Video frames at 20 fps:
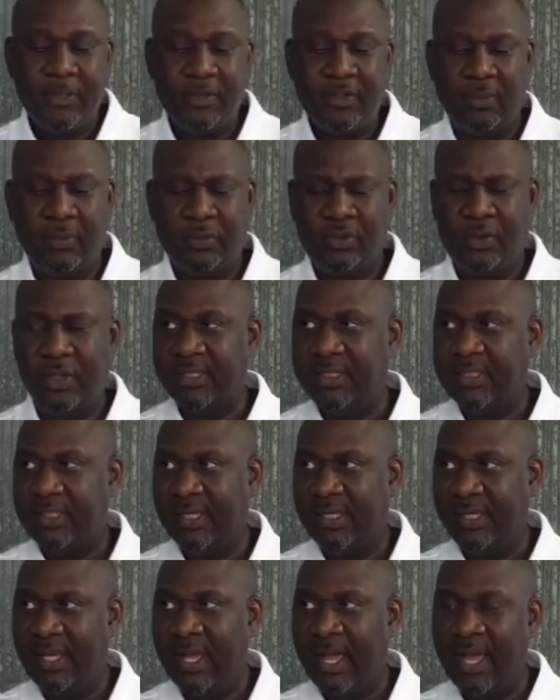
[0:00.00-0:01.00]
so I'm trusting
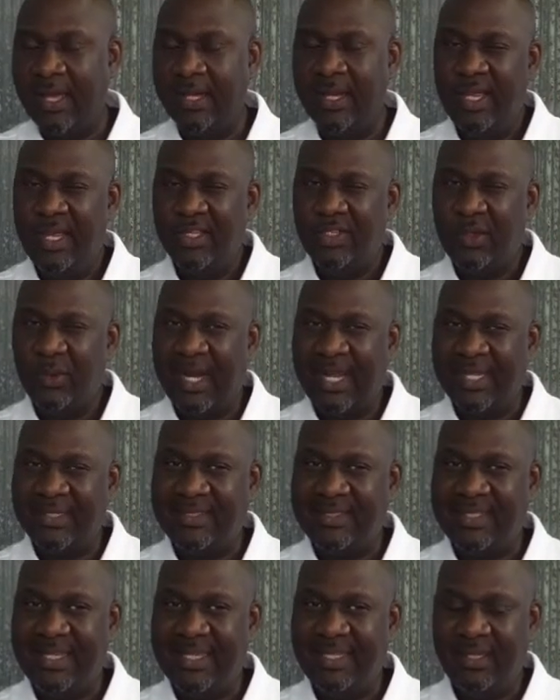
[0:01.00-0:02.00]
in God. So when I
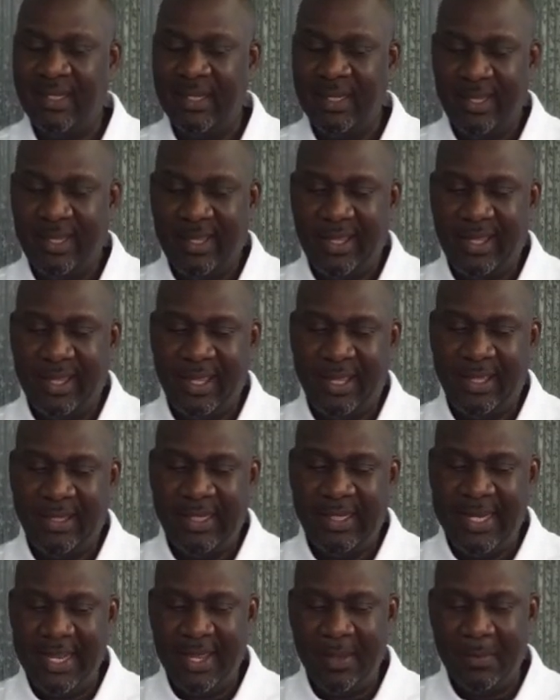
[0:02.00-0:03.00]
see uh,
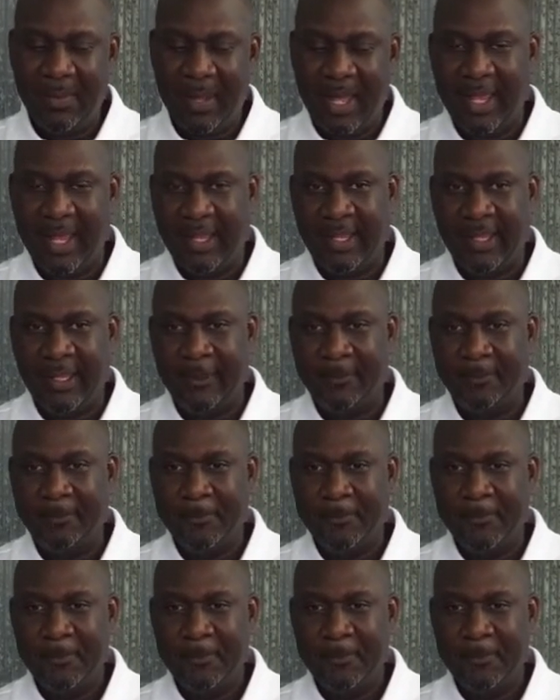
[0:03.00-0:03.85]
Nehemiah